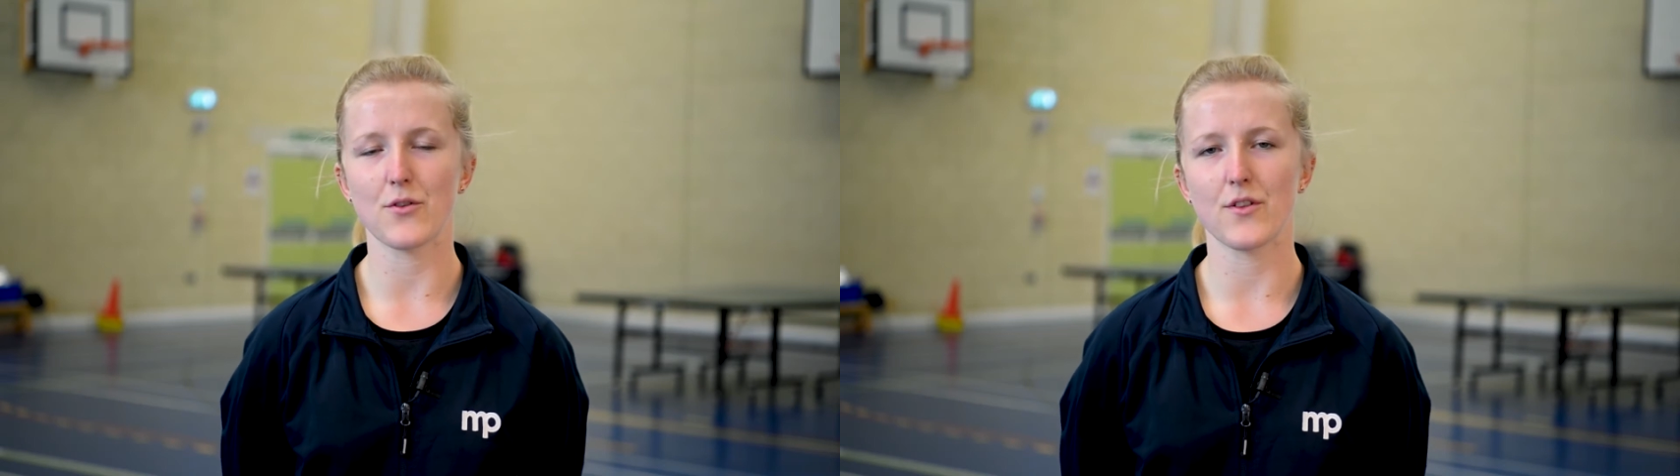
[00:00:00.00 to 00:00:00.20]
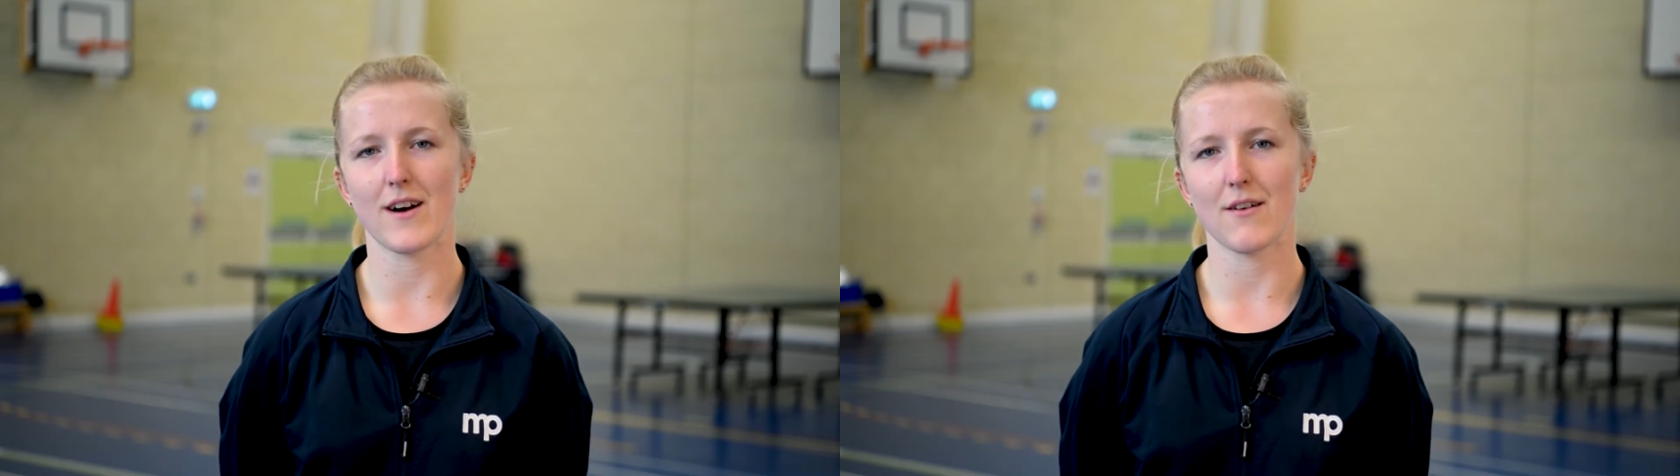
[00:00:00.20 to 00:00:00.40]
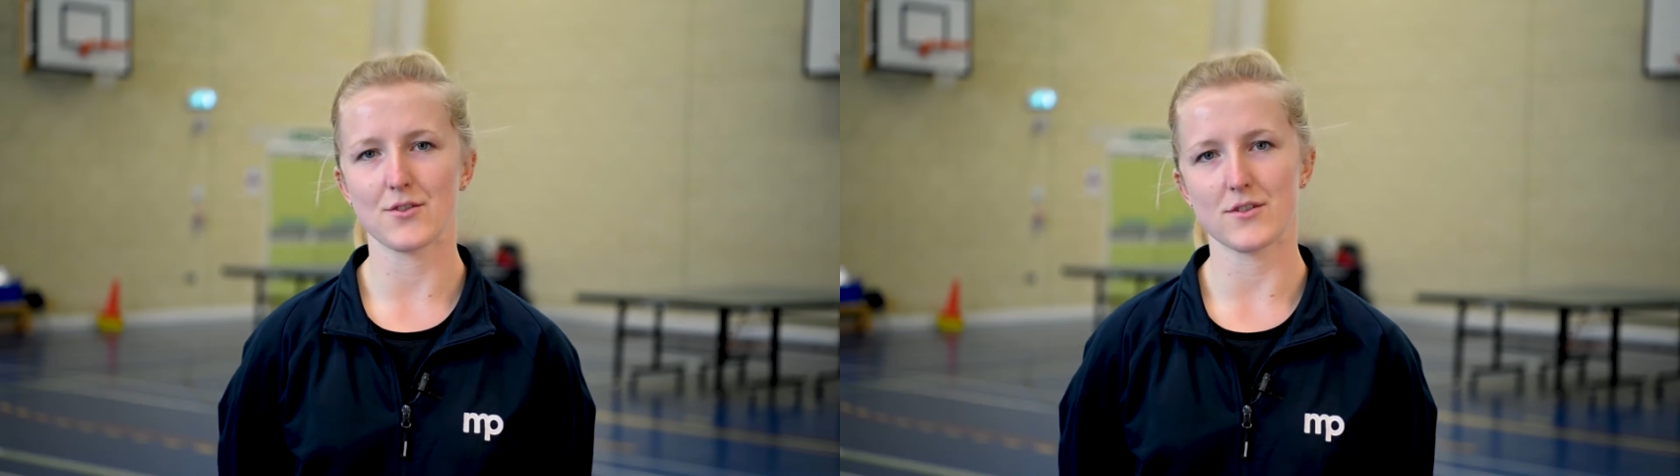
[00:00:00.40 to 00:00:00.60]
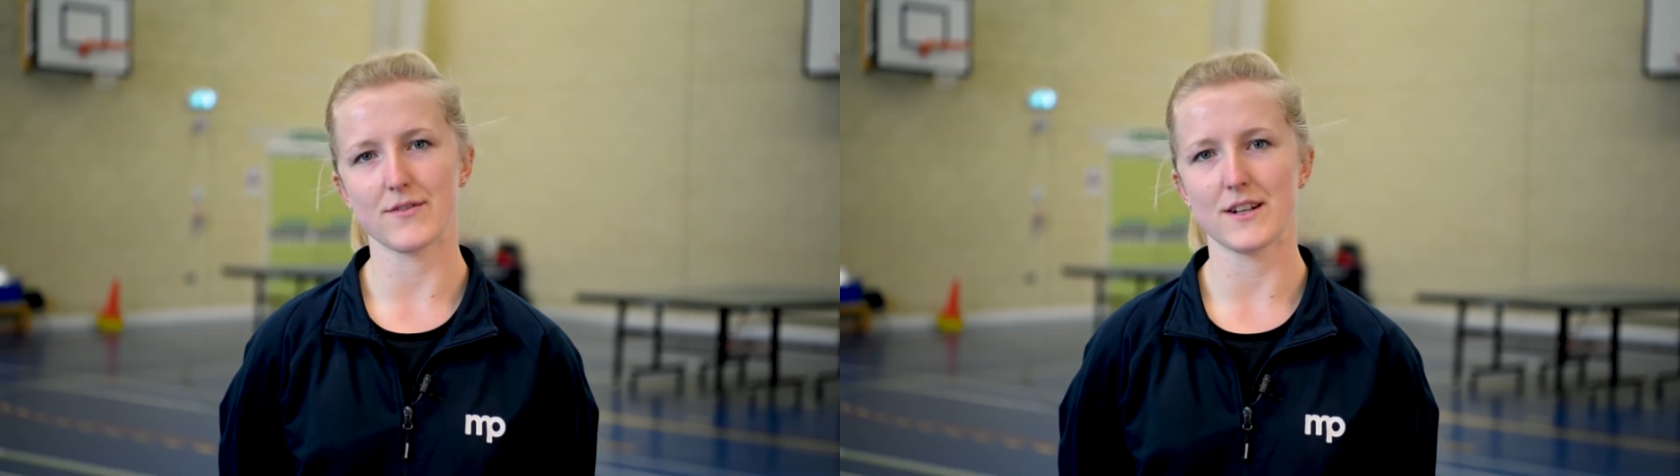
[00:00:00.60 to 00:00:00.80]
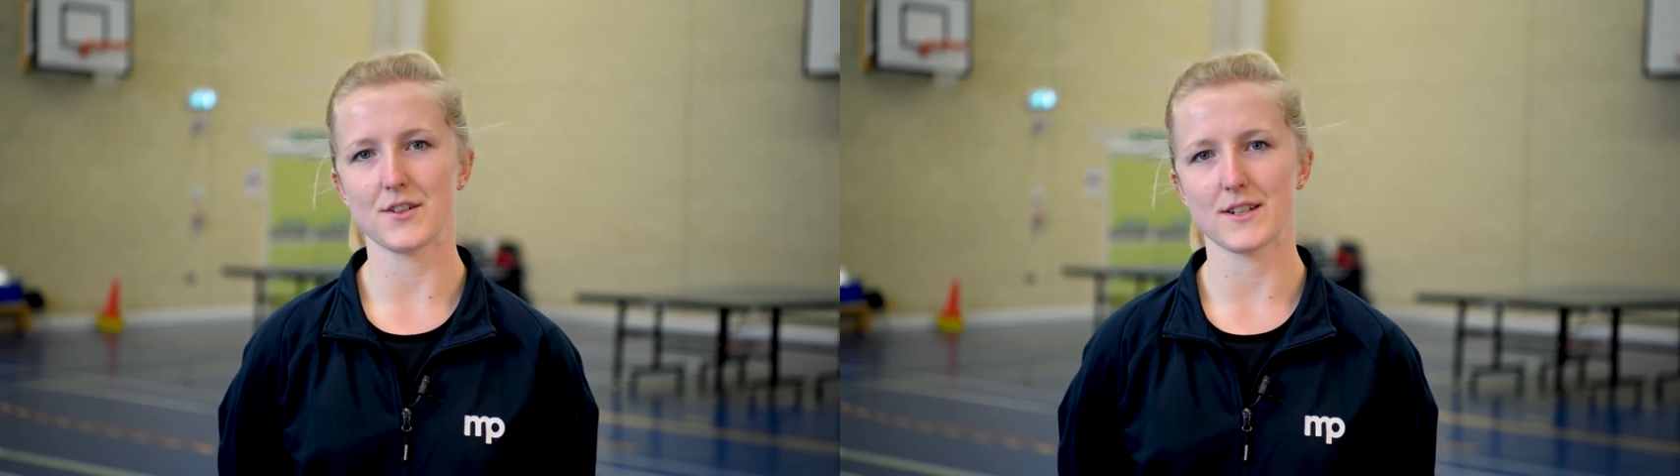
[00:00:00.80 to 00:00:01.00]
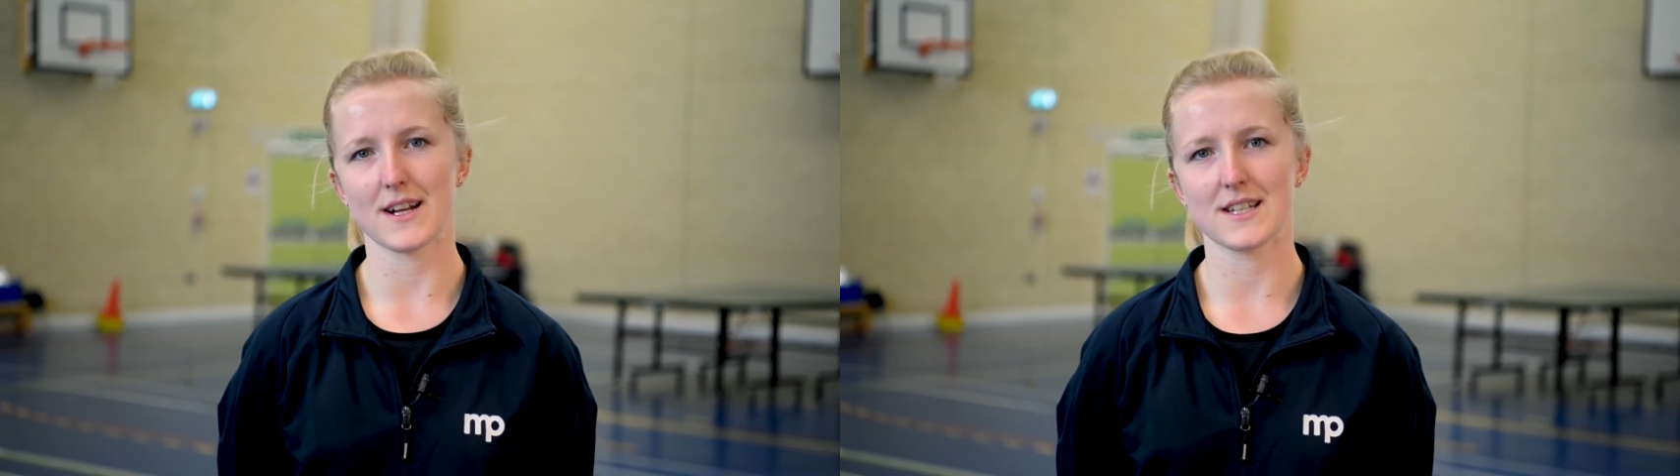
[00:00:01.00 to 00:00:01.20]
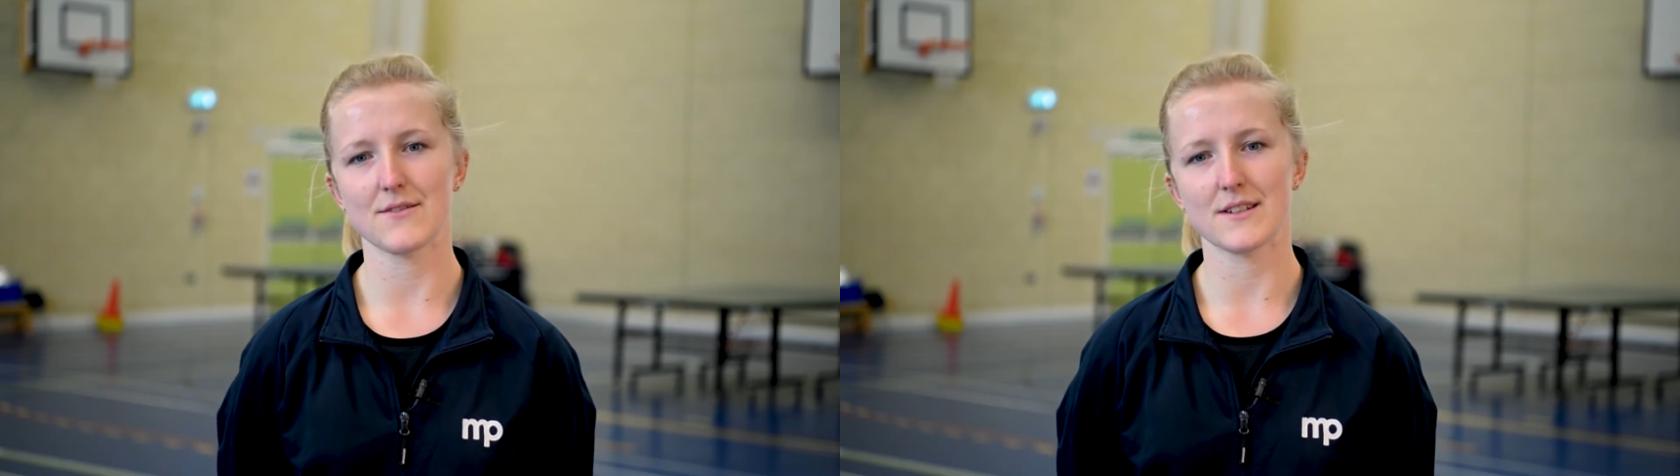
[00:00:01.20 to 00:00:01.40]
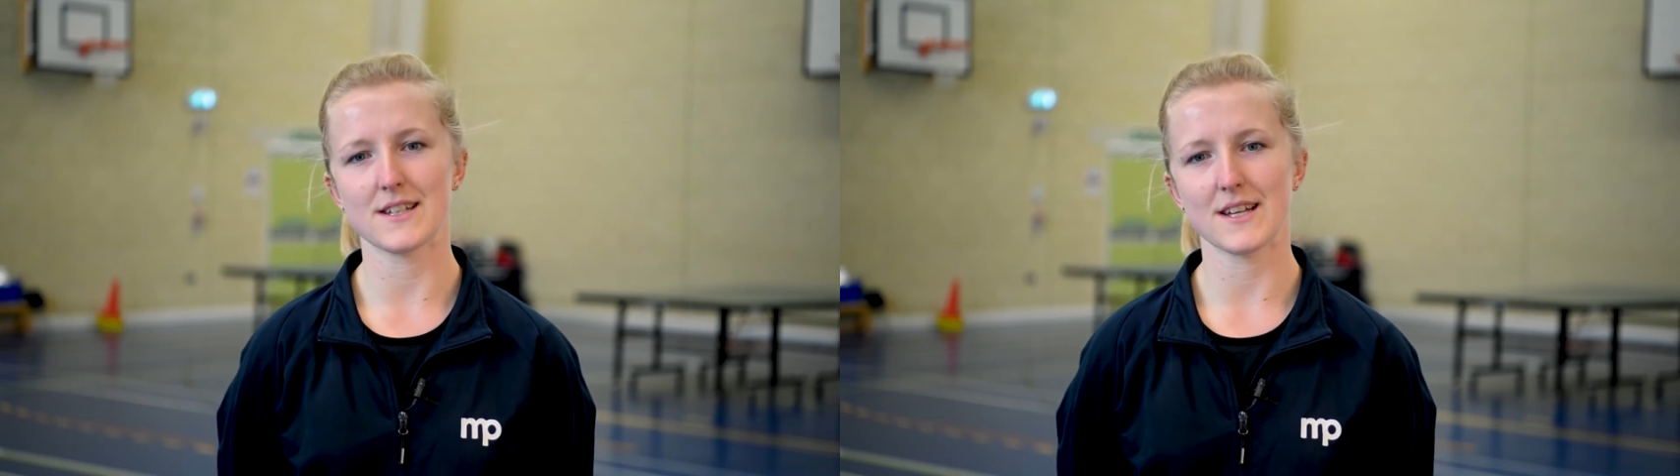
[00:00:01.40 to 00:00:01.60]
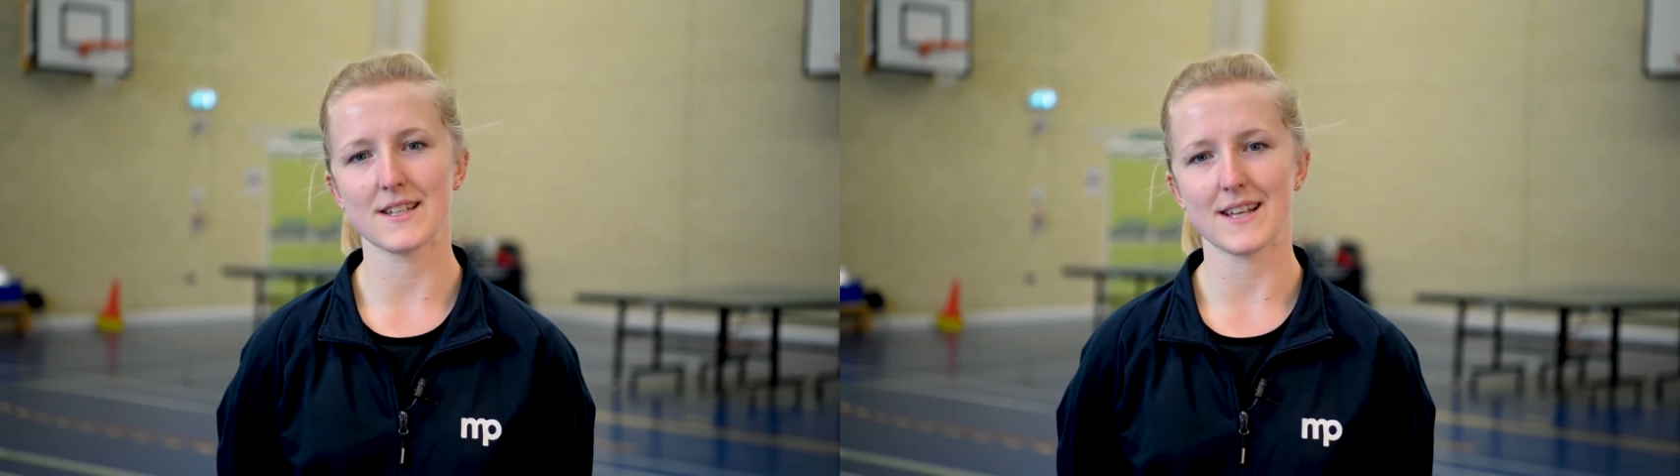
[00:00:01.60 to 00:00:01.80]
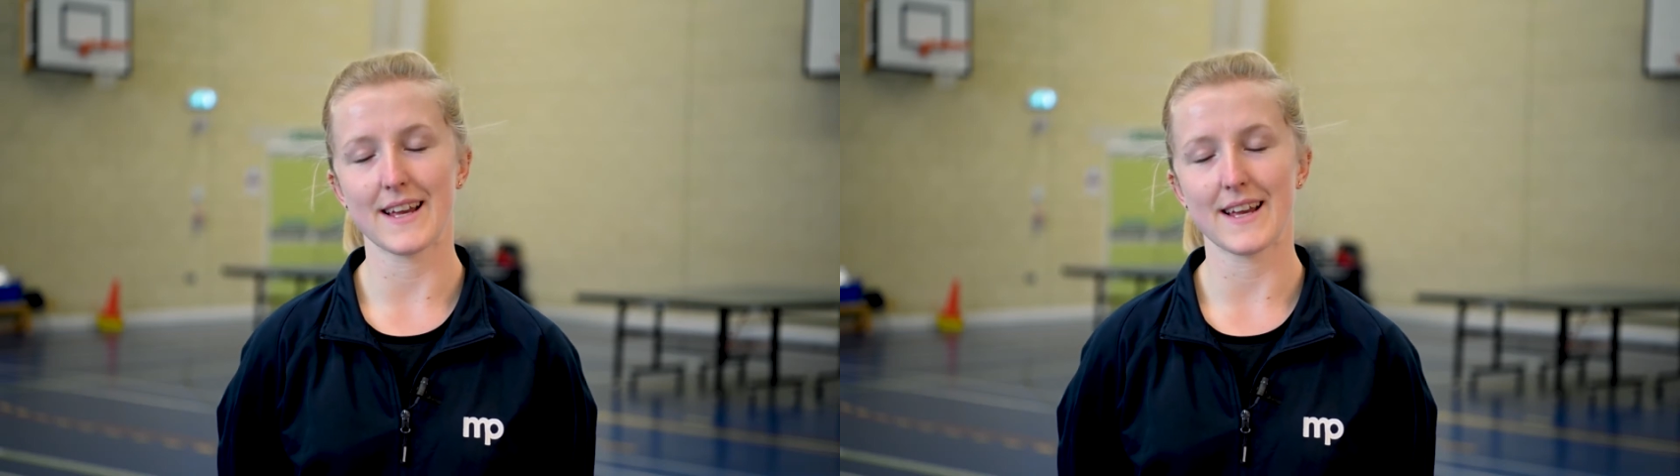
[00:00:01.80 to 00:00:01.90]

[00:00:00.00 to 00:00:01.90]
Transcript: other outdoor adventurous activities.